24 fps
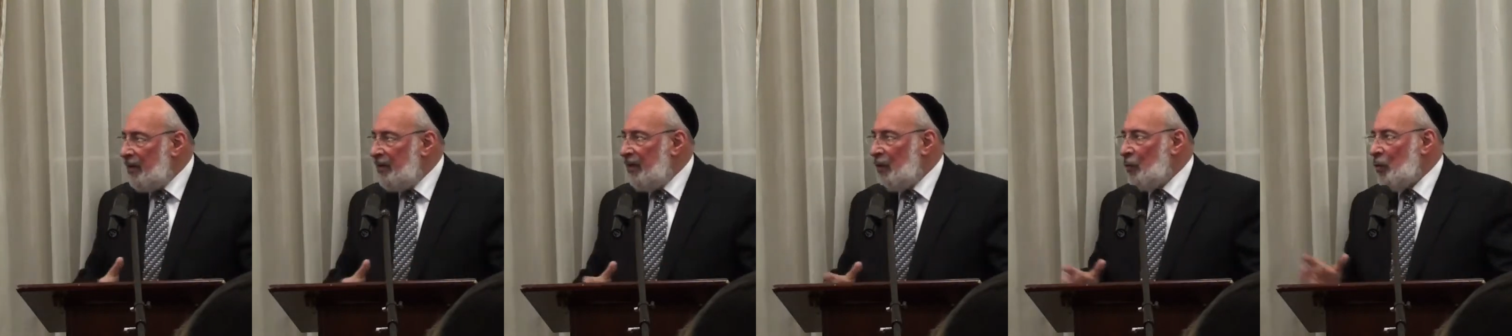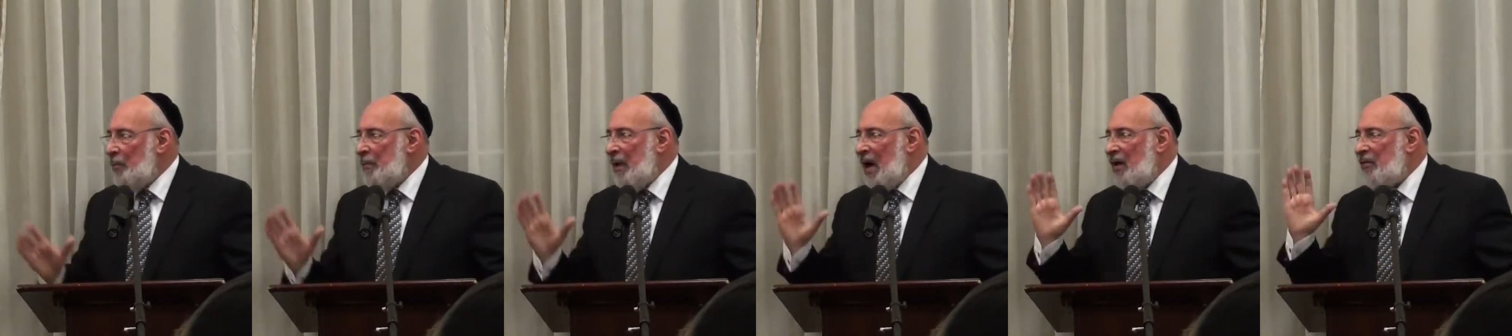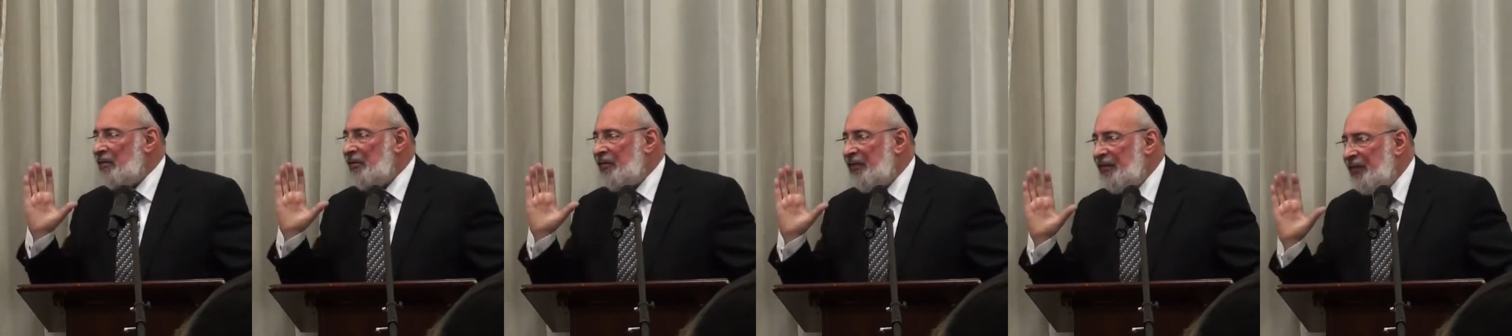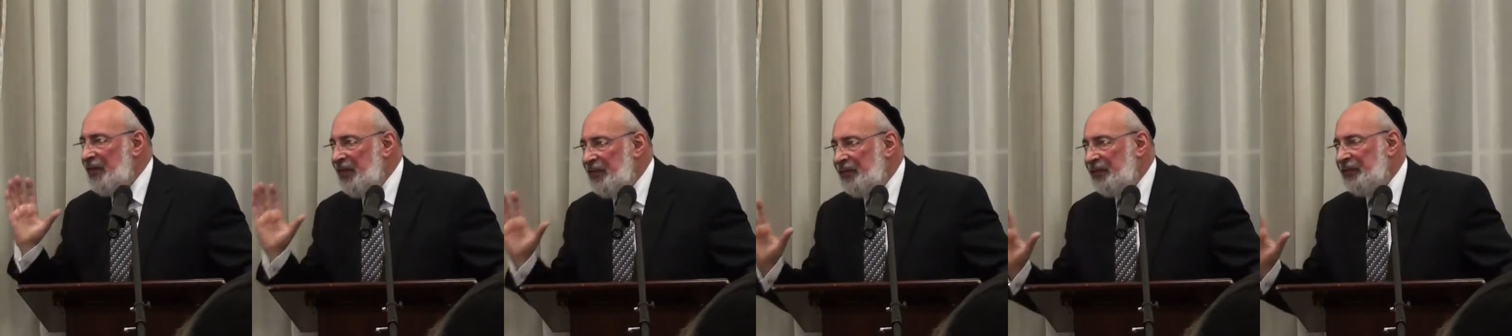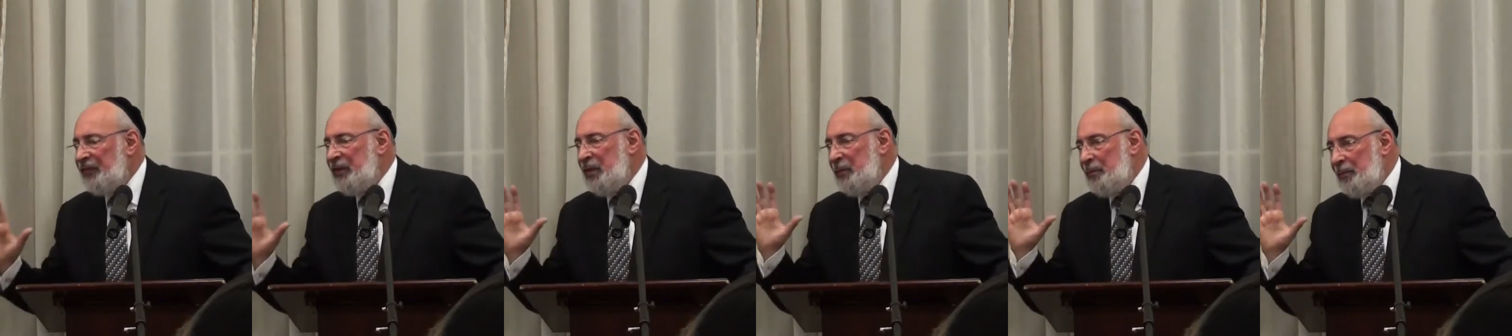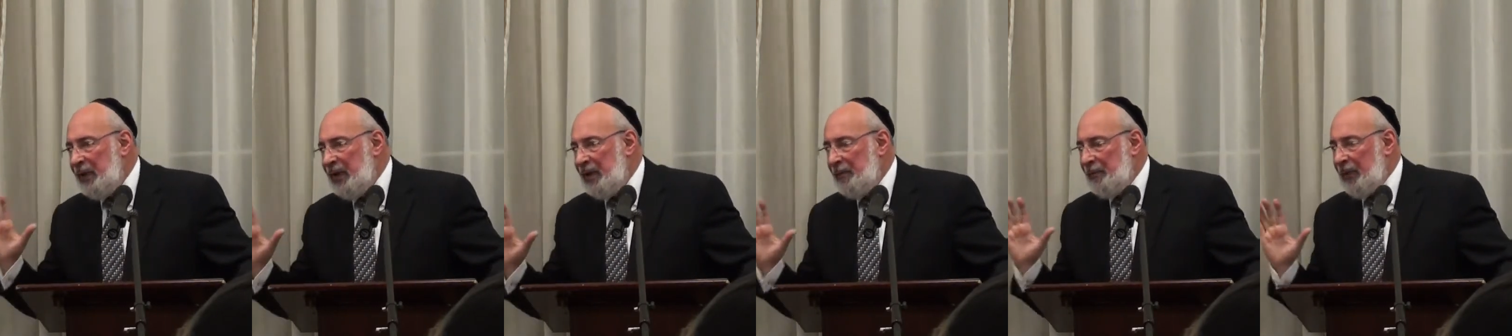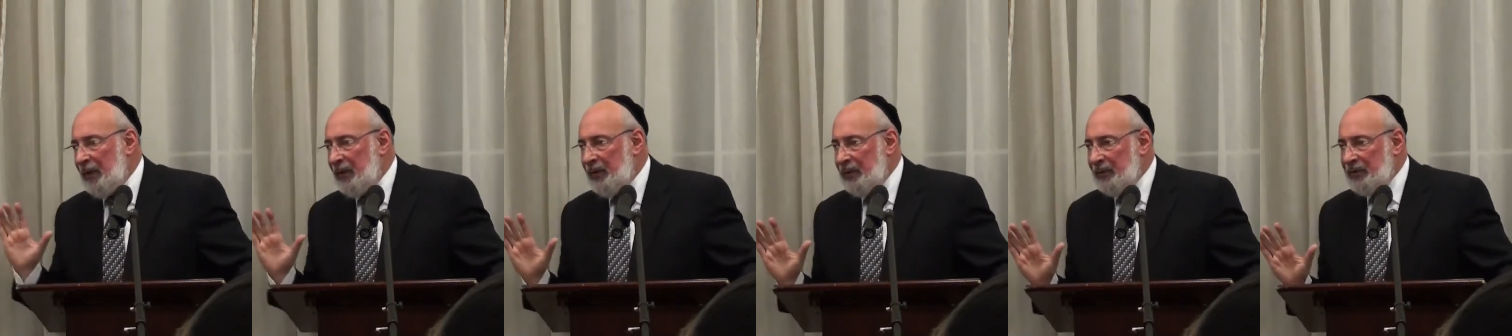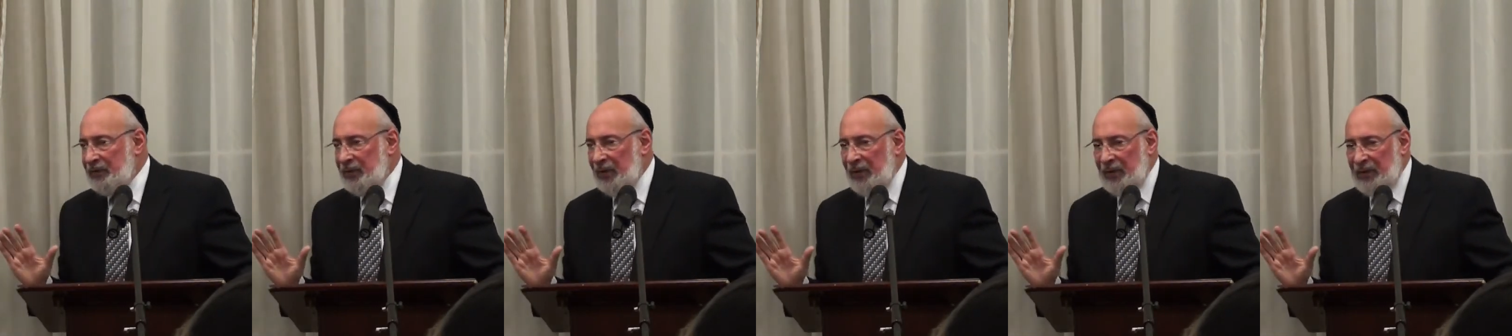There were about 50 people
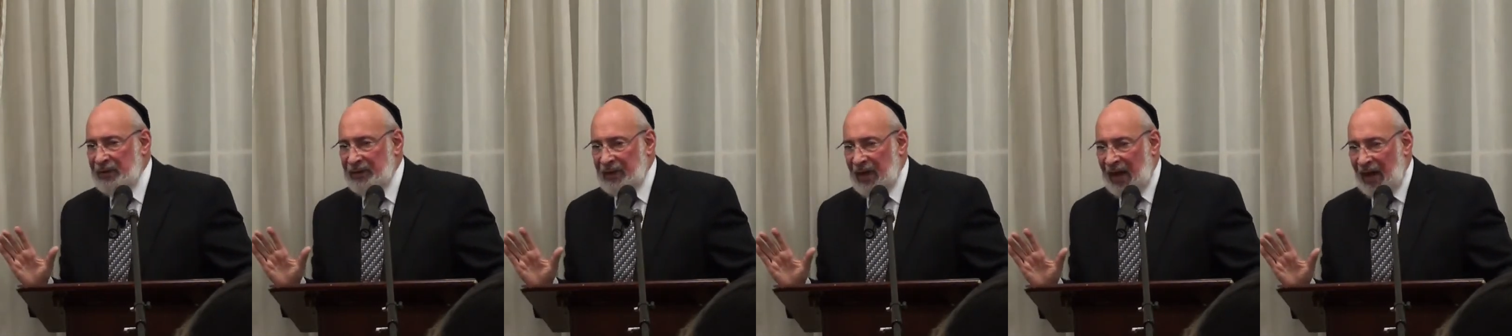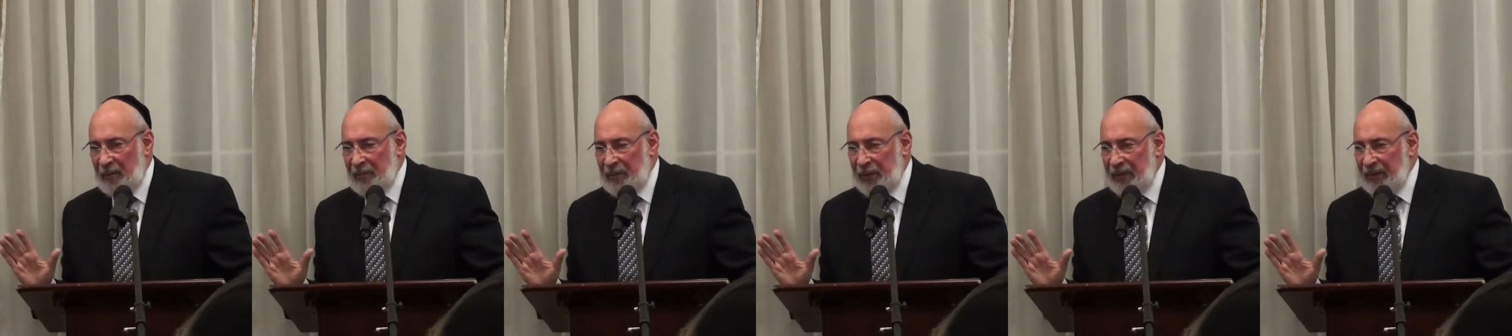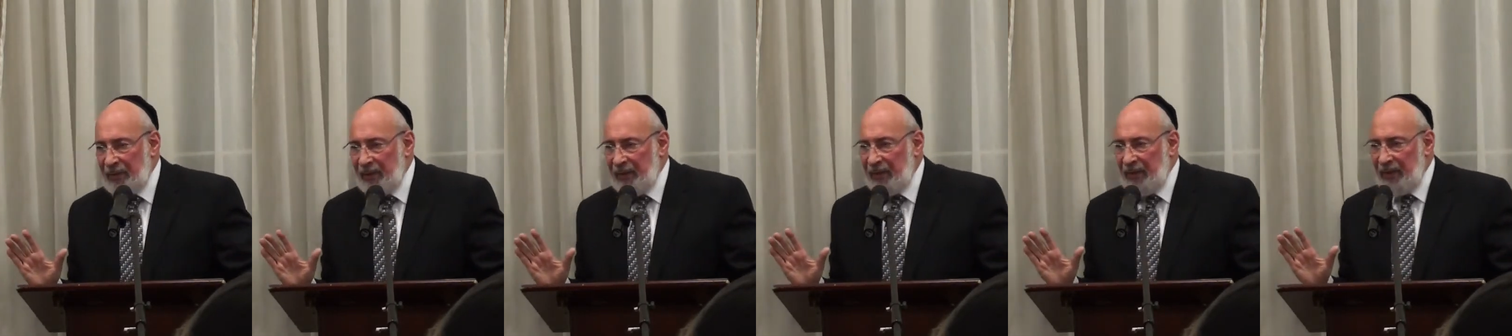who turned up.